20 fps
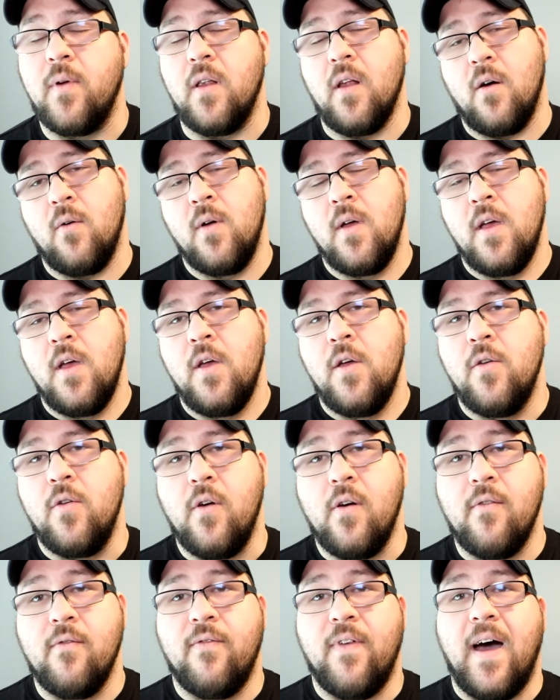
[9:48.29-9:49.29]
You
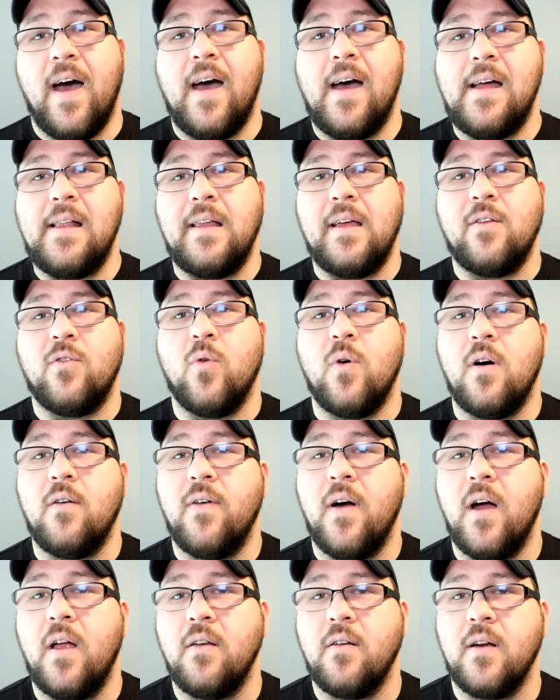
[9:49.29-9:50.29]
can find a
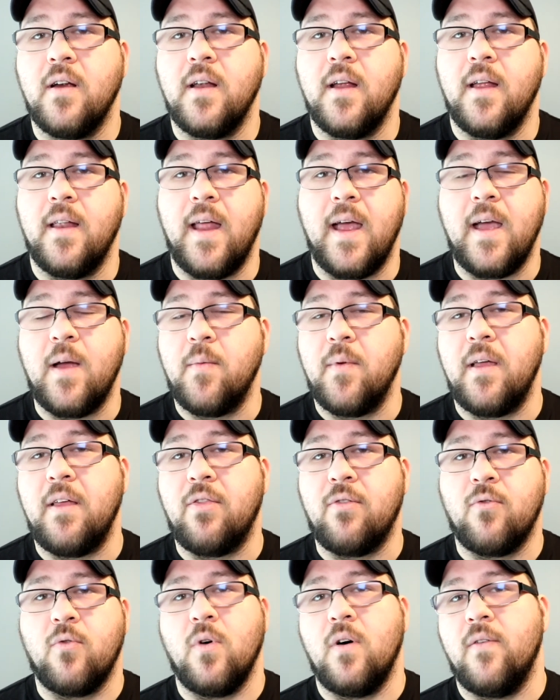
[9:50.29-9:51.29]
1200, an AMD
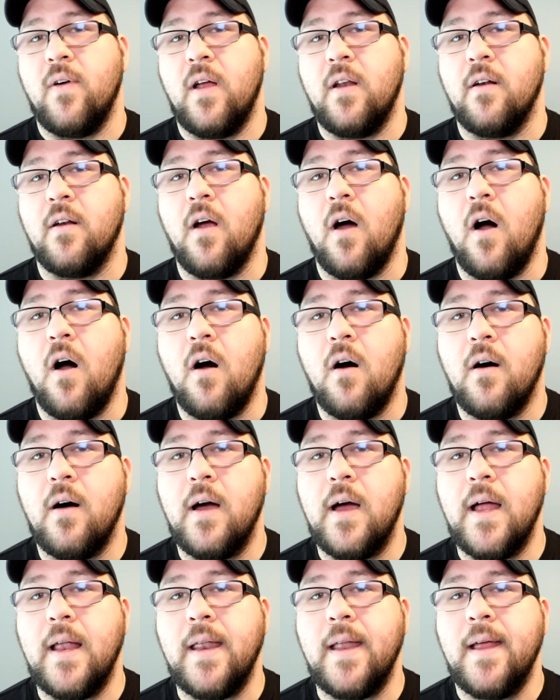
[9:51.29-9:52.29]
1200
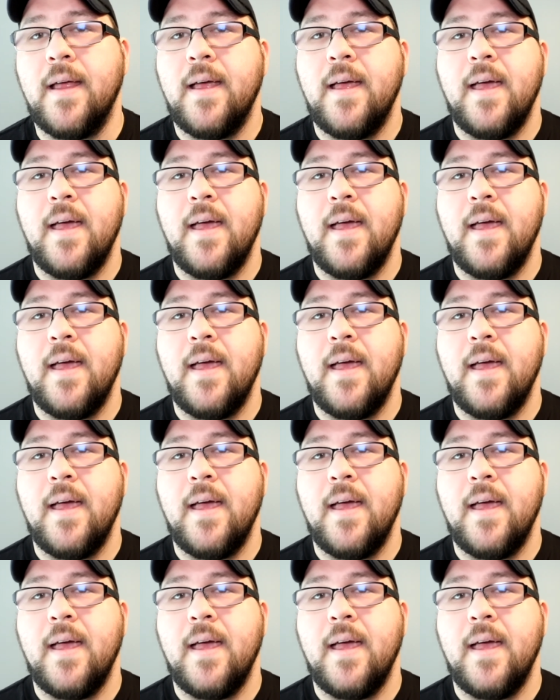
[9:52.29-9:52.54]
on